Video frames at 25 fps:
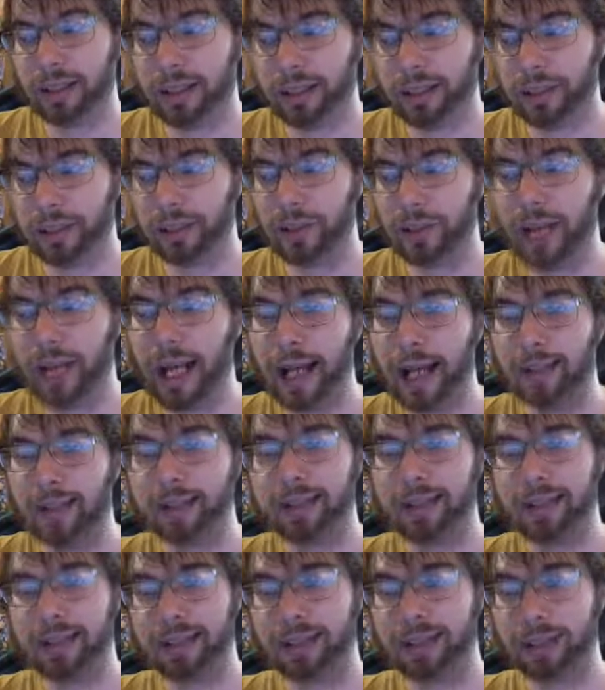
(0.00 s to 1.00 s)
you have
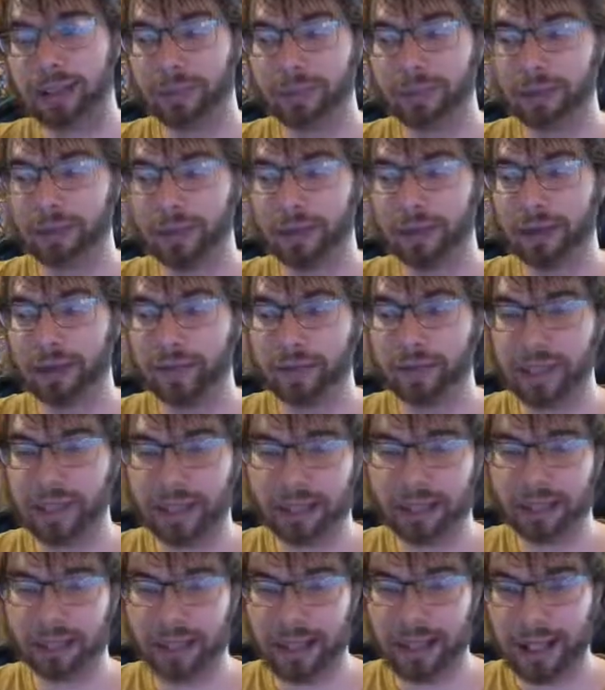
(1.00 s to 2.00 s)
to summon all of
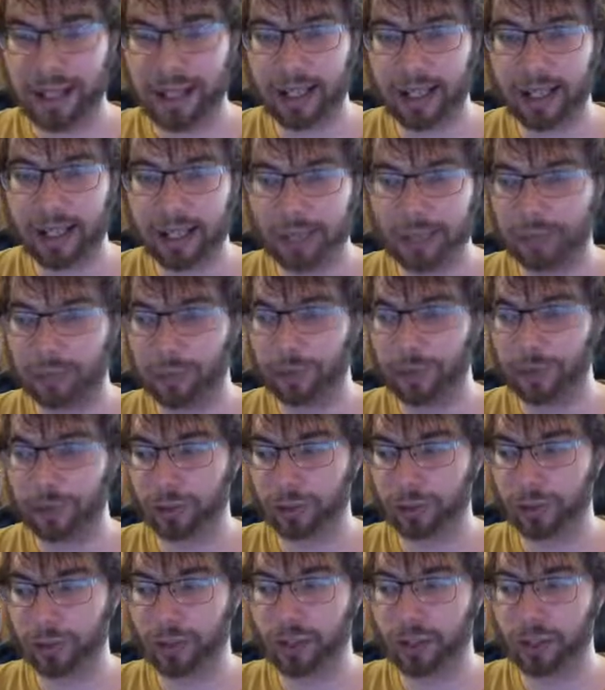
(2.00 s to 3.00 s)
these guys, which
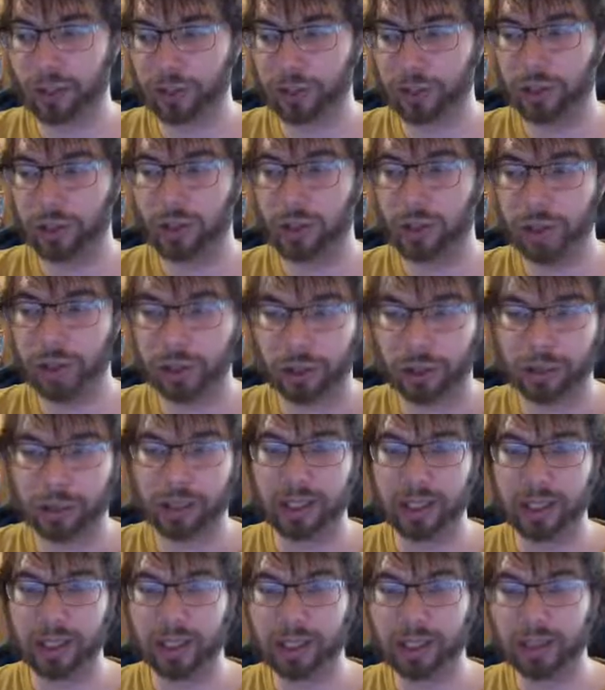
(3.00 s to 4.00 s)
requires you to use
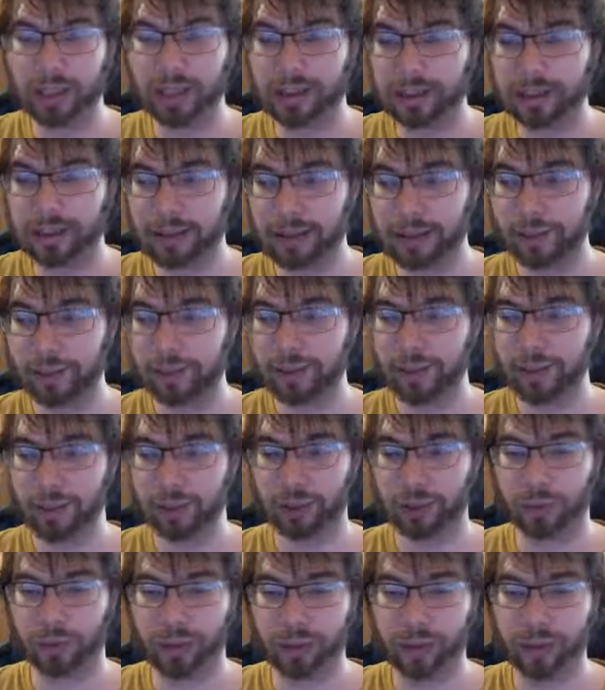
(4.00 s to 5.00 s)
these,
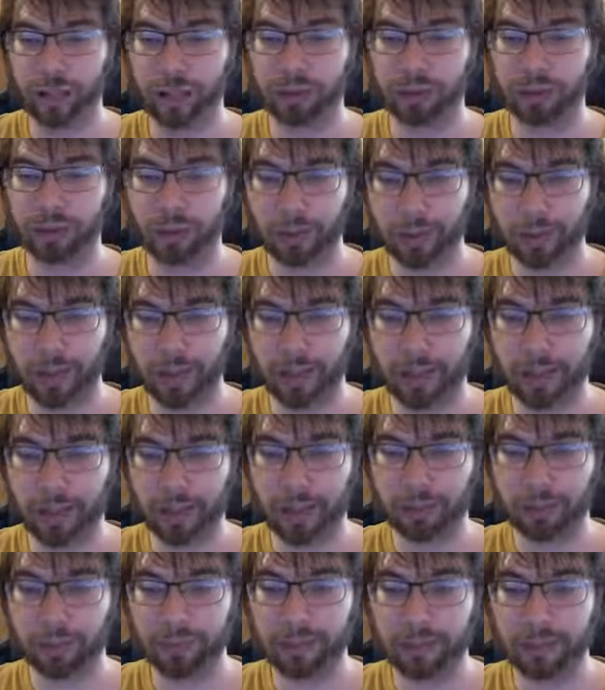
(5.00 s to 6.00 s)
which requires you to pay
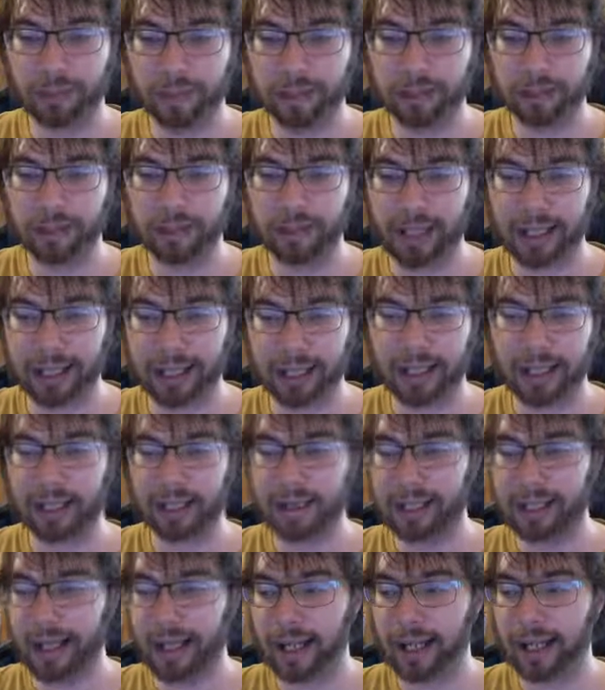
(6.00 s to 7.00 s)
life points,
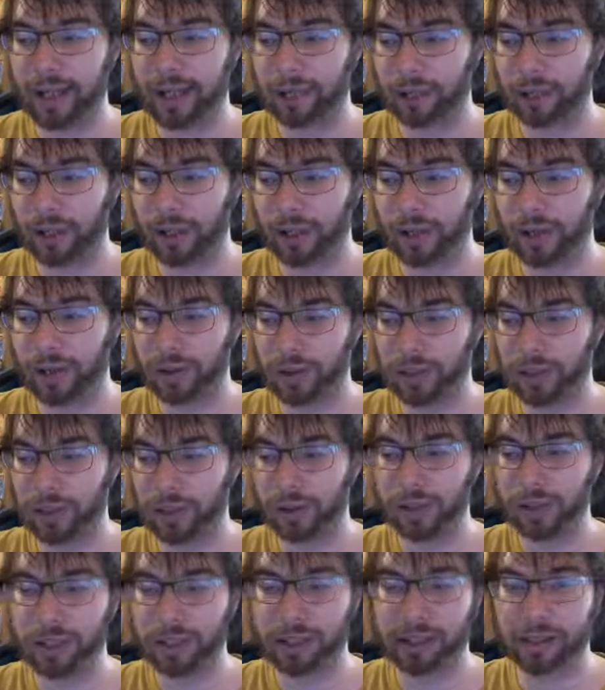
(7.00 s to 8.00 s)
and have all
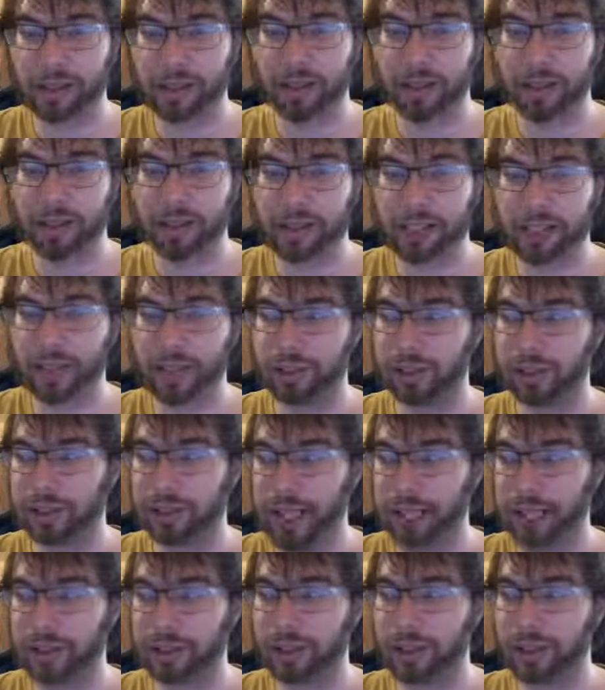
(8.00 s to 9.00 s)
copies of these
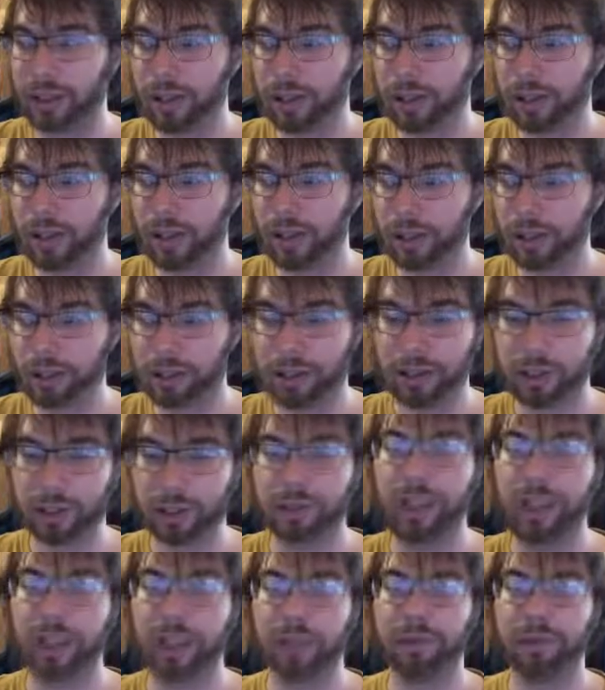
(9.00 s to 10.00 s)
dragon cards, these
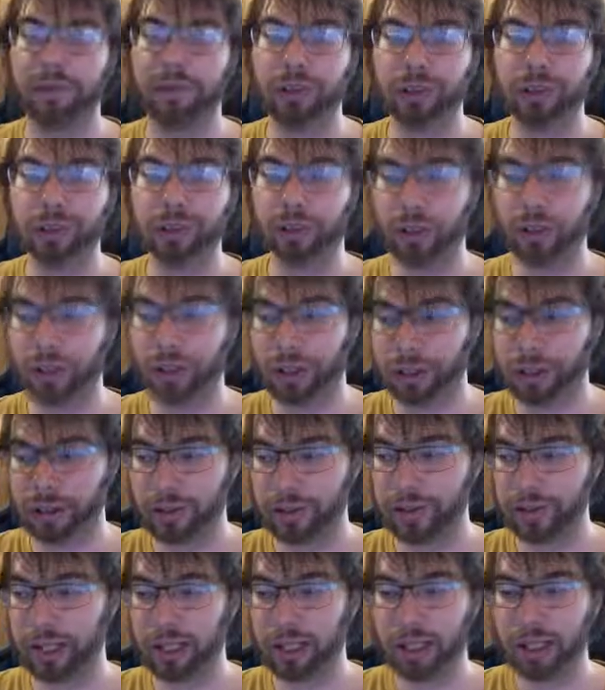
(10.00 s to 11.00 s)
dragon fusion
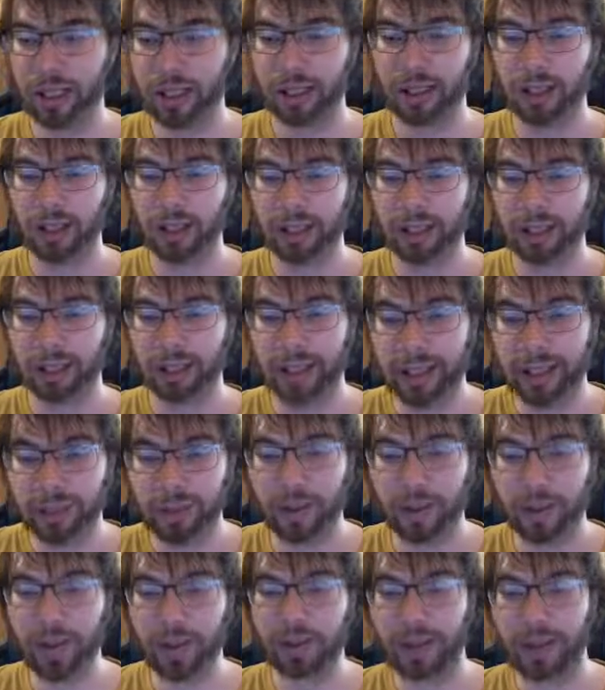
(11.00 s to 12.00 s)
cards, and
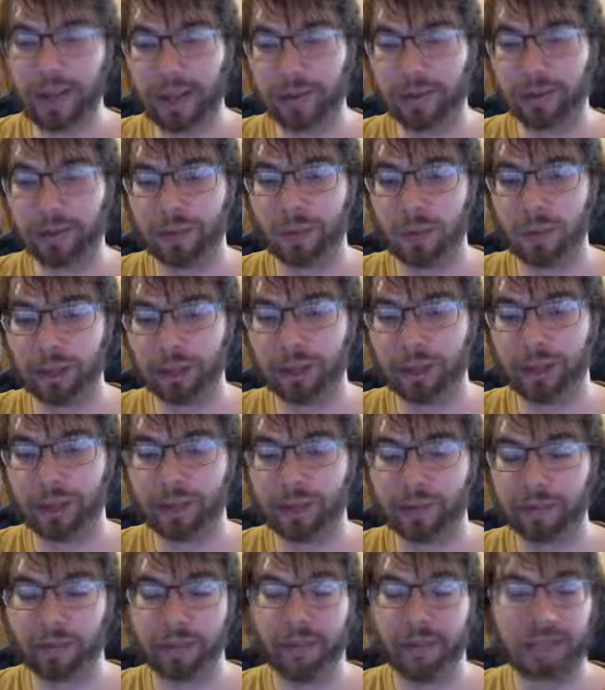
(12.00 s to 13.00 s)
you have to have a warrior on
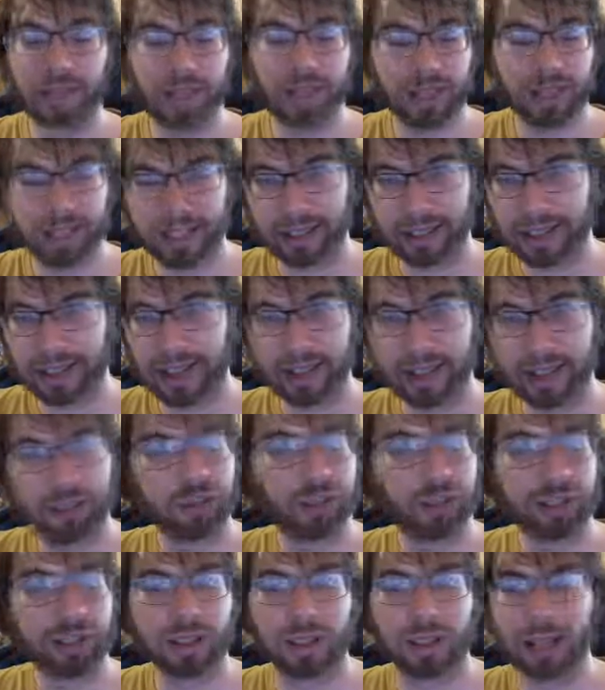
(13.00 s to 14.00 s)
the field. Like, that's
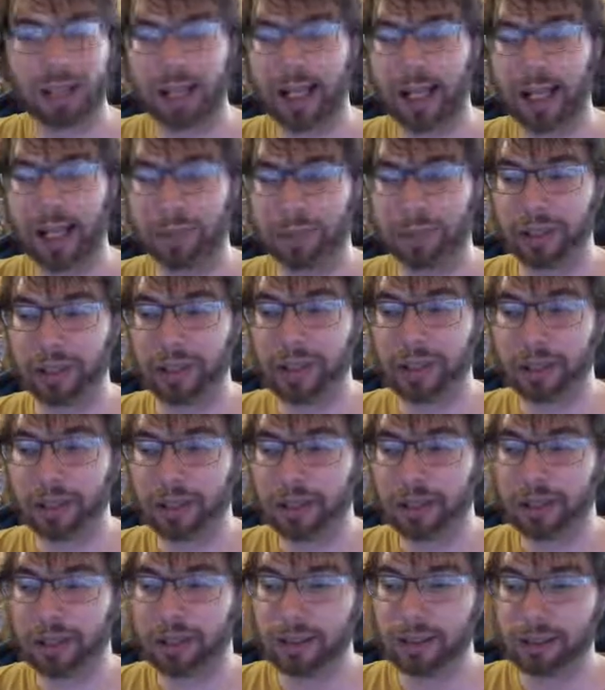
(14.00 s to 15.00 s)
just not happening
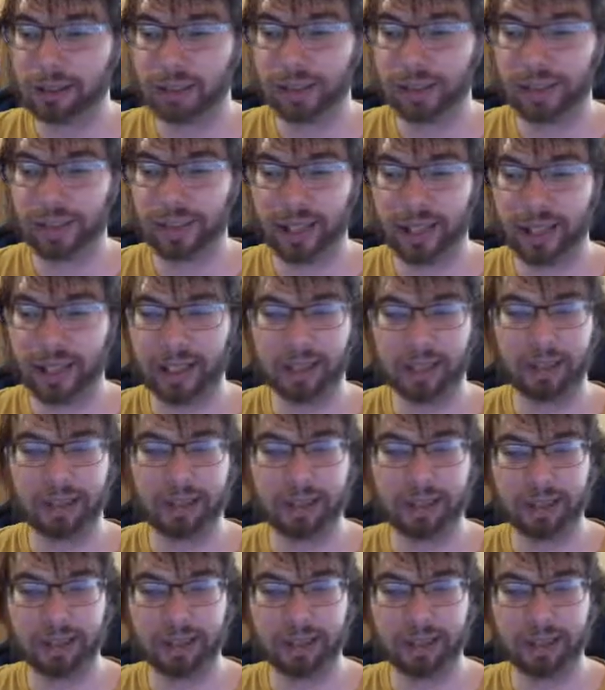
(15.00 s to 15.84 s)
in